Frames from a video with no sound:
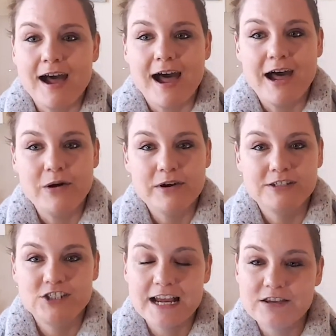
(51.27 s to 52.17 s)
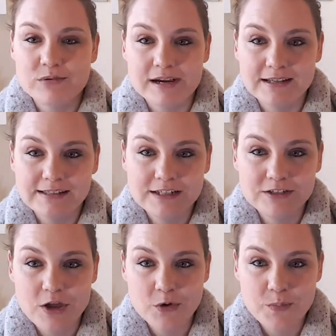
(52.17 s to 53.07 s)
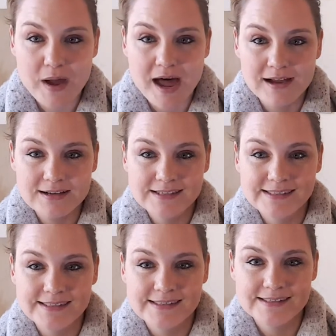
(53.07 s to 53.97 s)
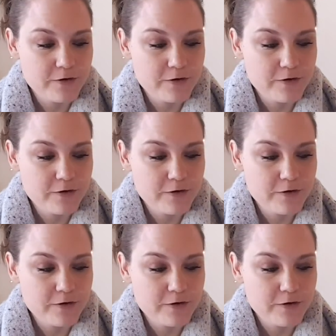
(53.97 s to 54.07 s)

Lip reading: our January little known box.